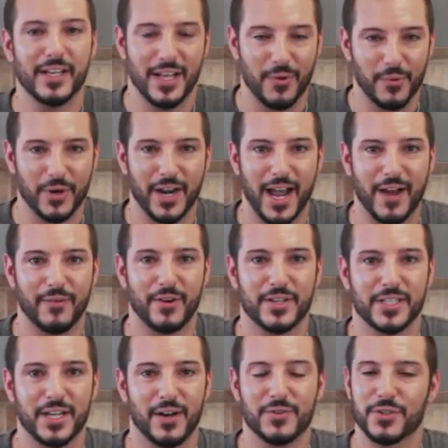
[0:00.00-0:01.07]
and we're going to have
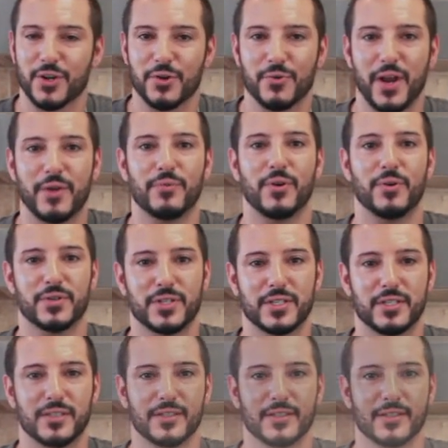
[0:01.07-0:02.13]
ourselves a great roast.